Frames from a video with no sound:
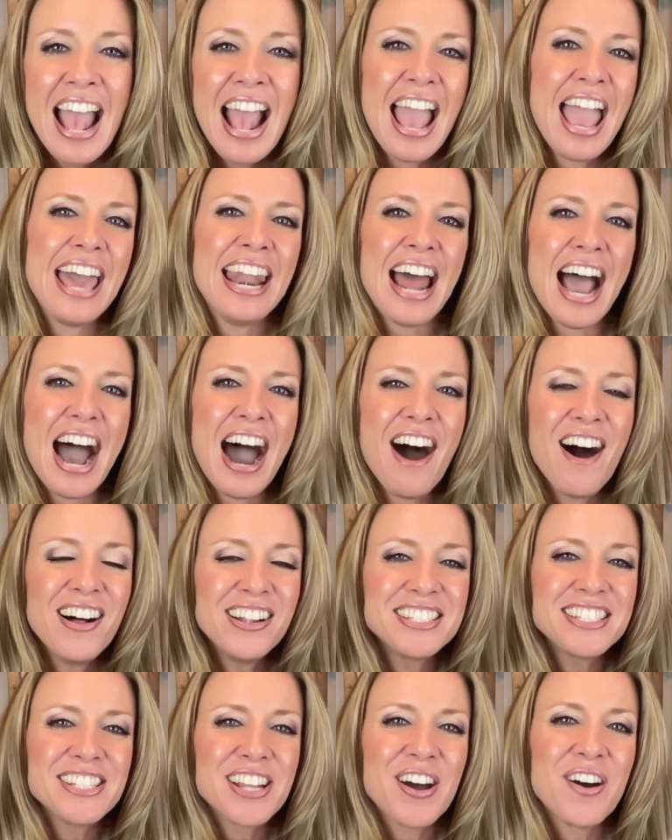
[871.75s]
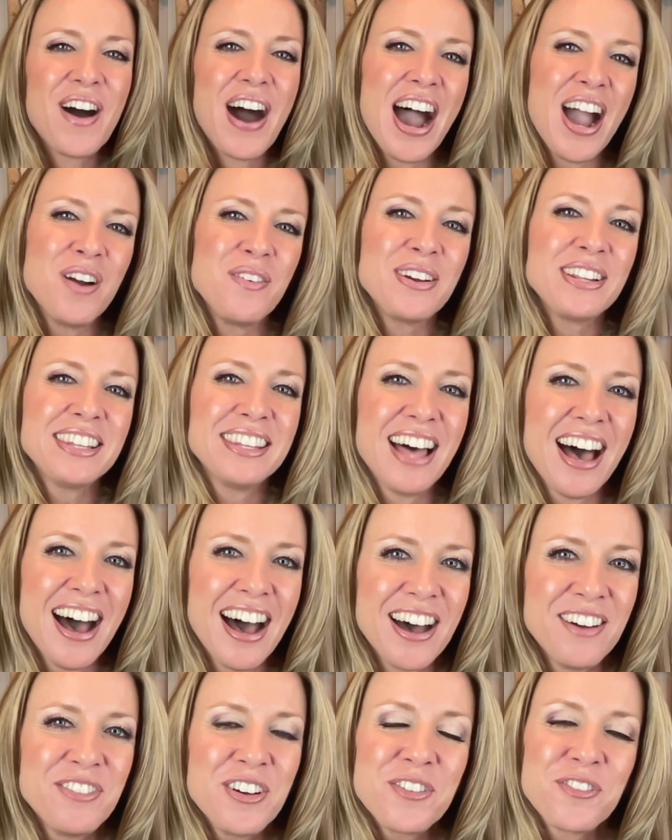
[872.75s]
And also, I would
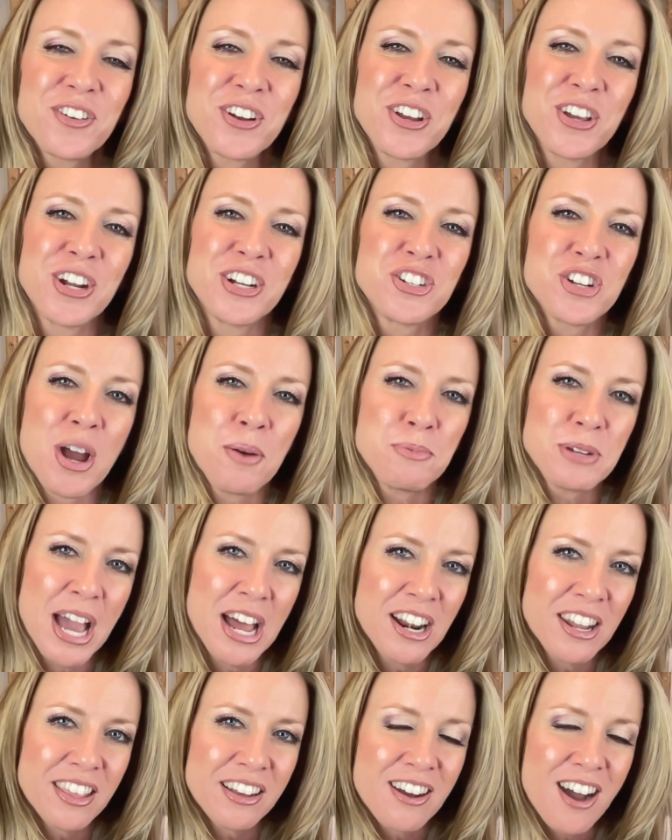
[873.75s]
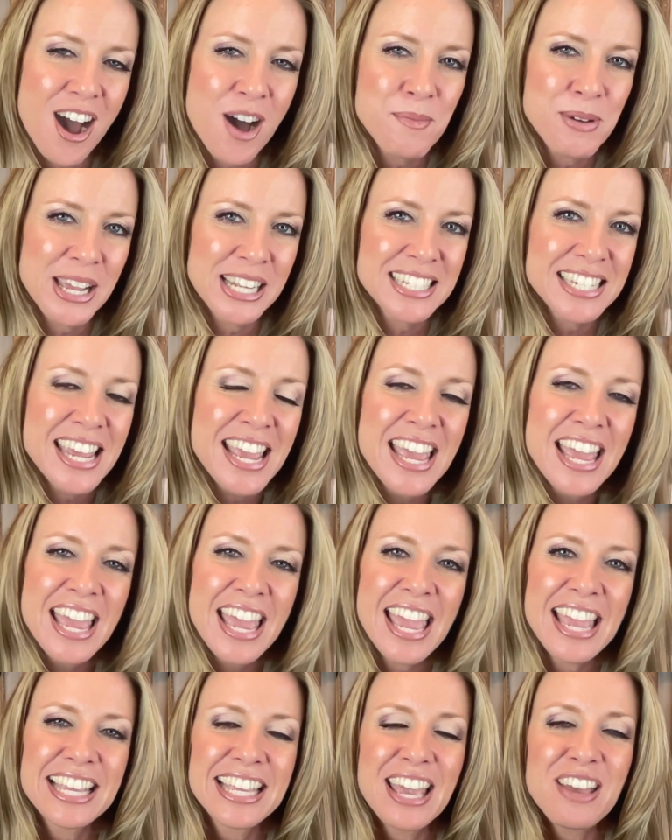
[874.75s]
love for you to jump down in the comments
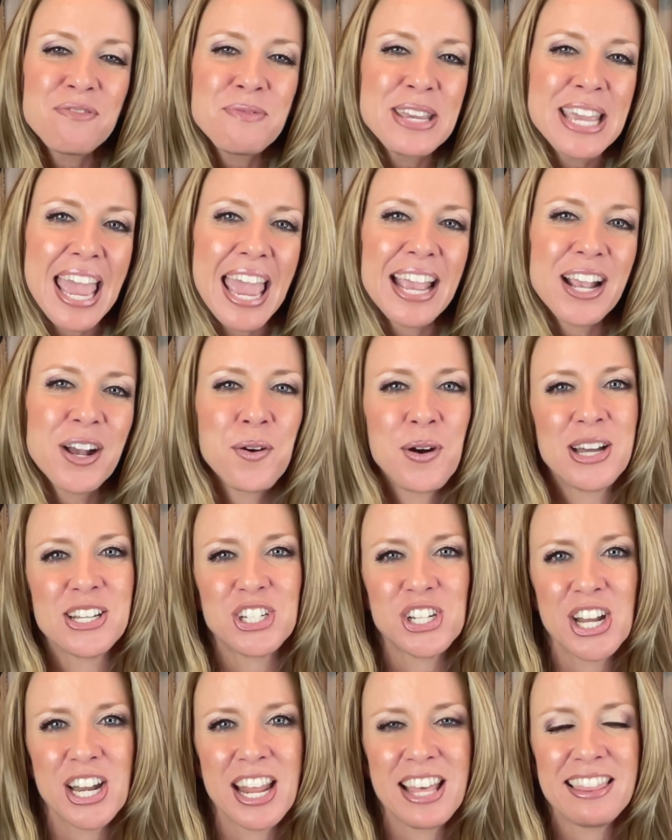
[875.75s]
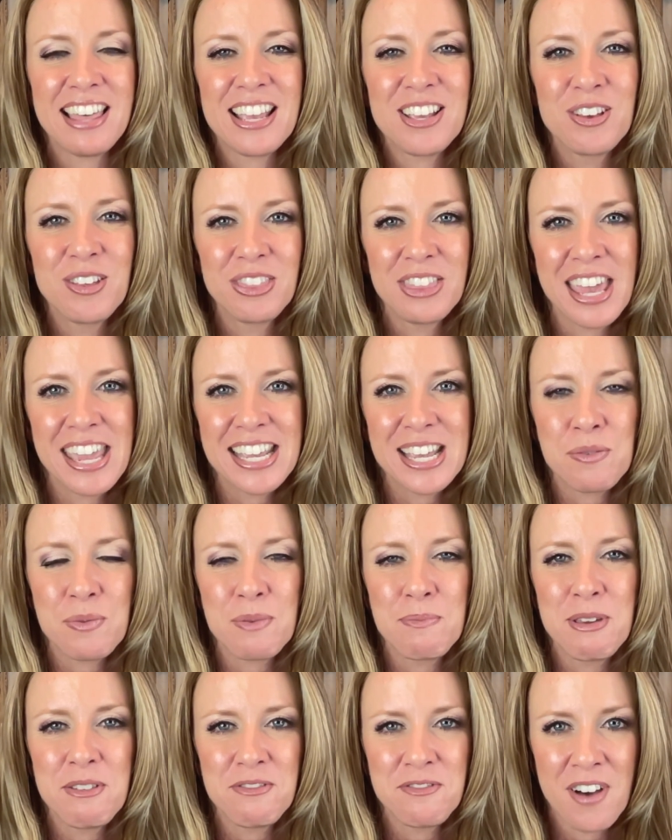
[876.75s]
and give me a question that you think it
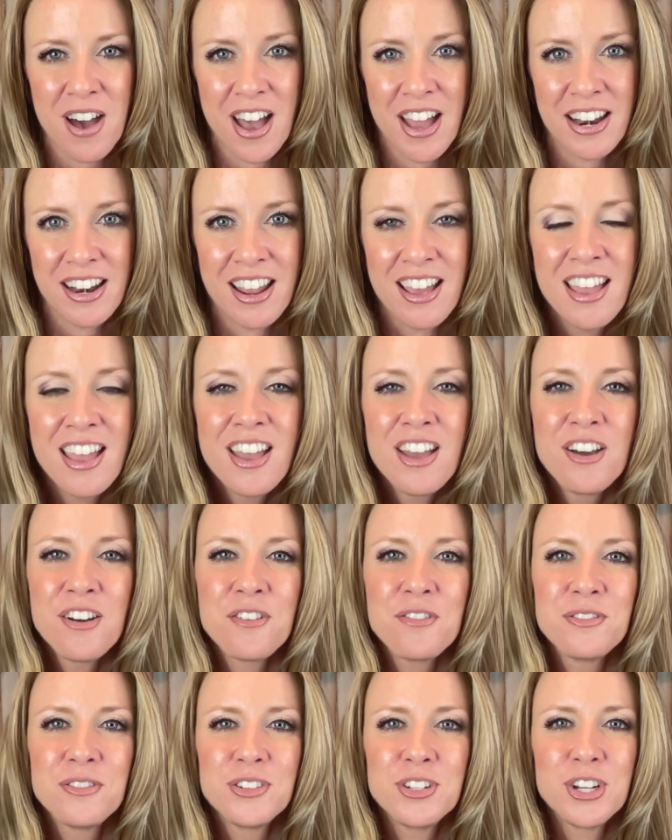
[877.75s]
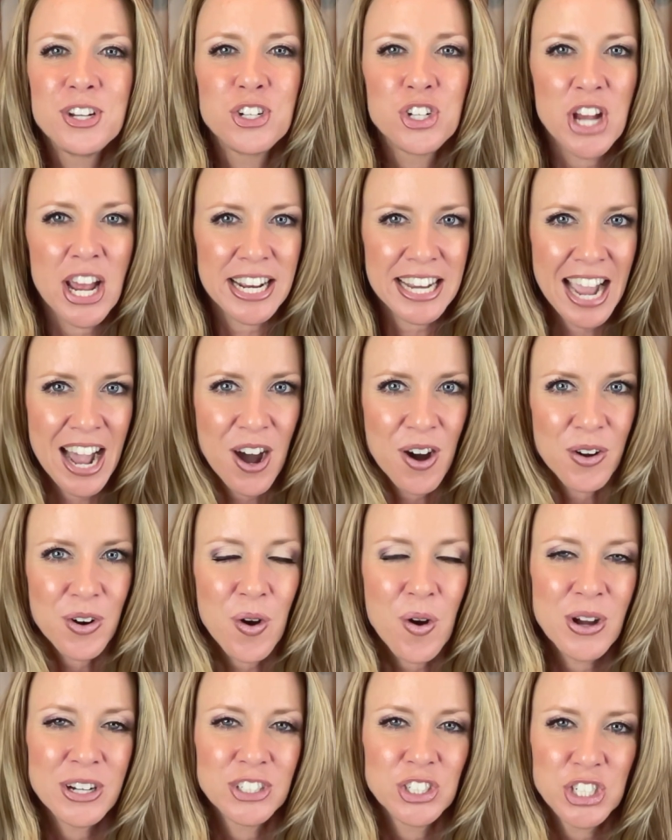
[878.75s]
would be fun to check out
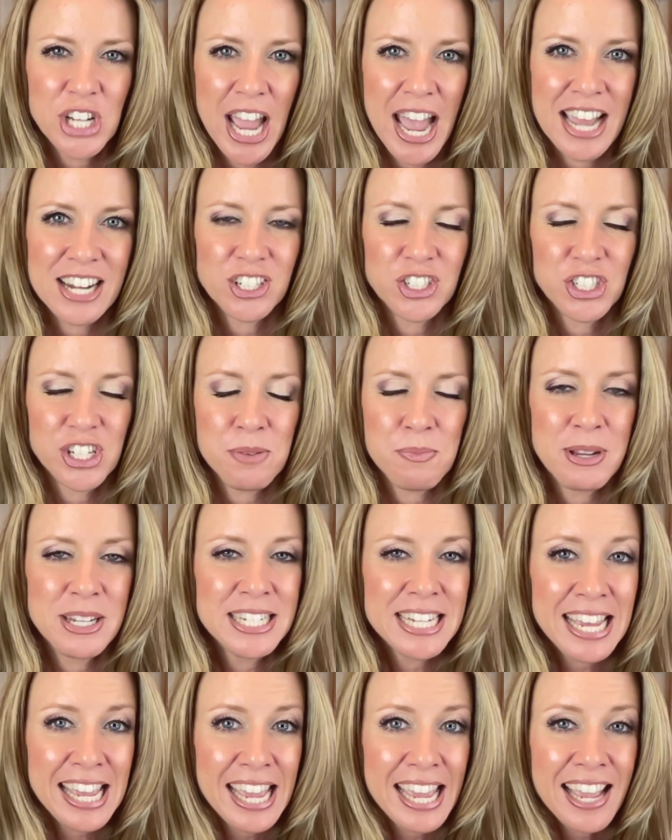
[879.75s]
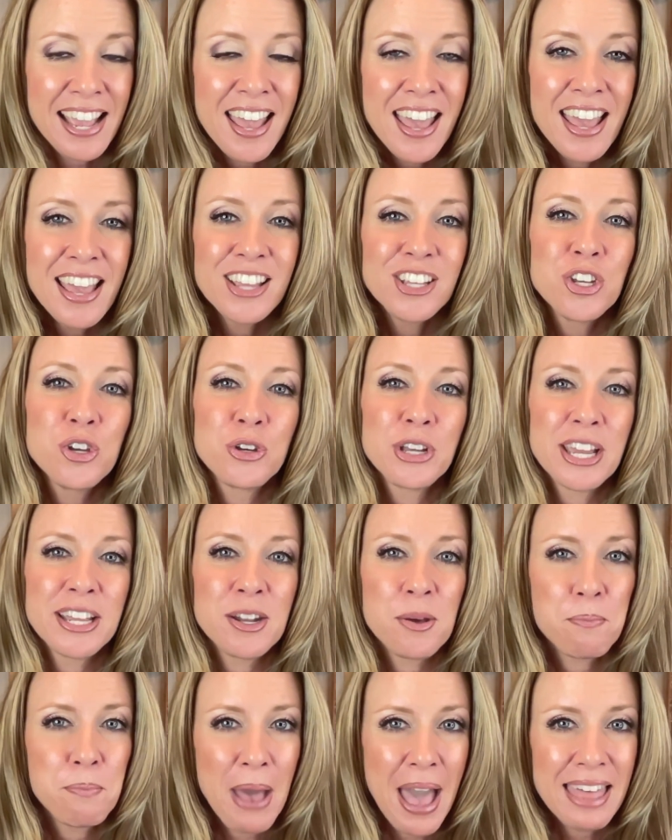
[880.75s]
on ChatGPT. You
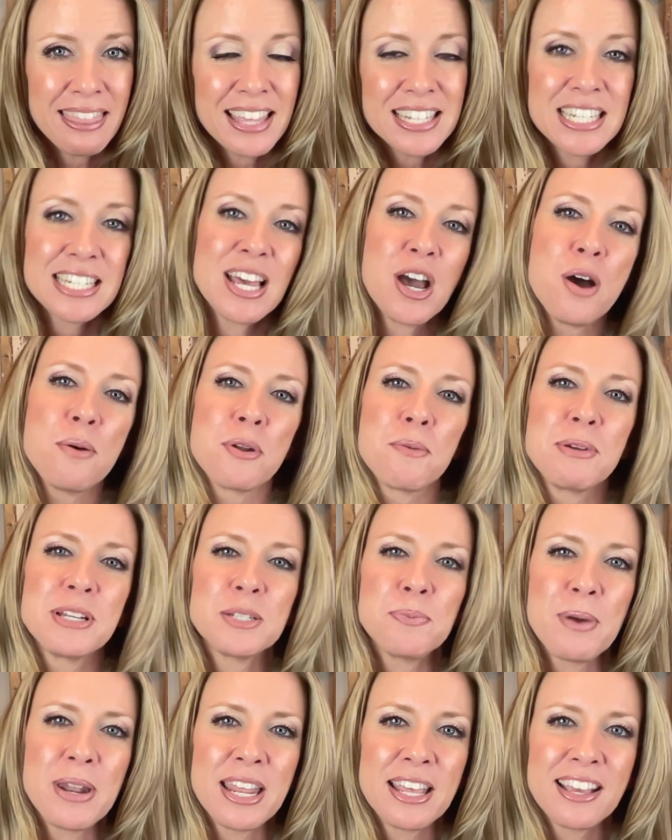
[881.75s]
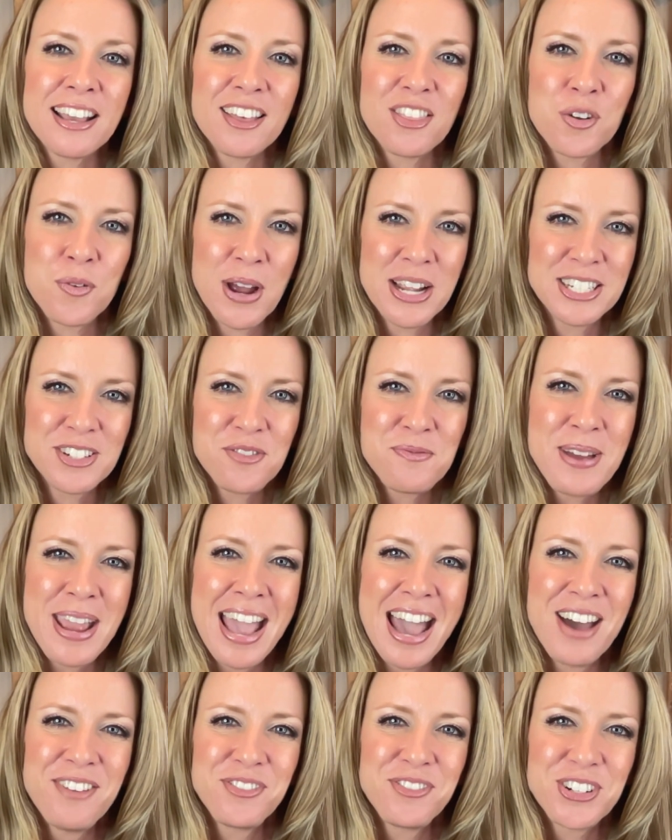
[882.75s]
can bet this is how I'm going to be spending the rest of my
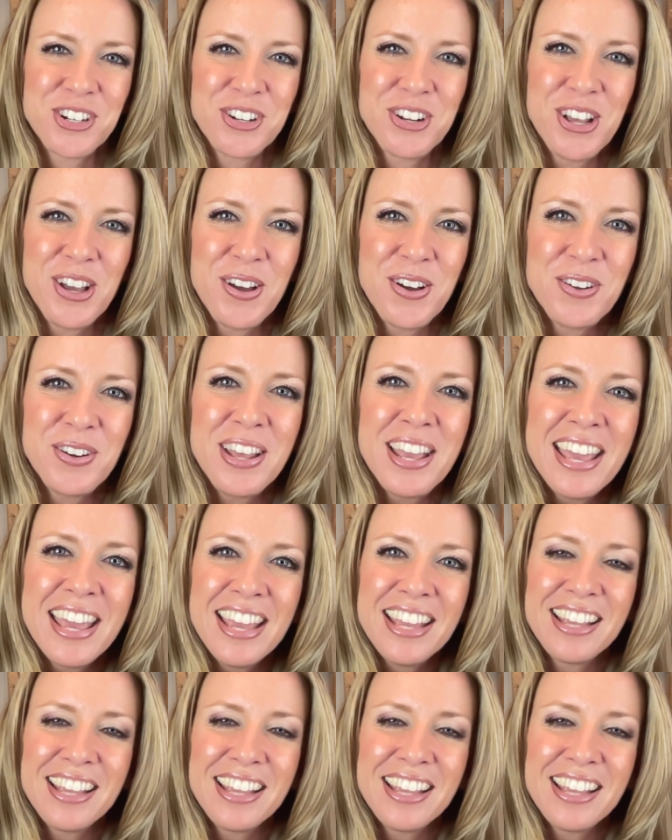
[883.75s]
afternoon.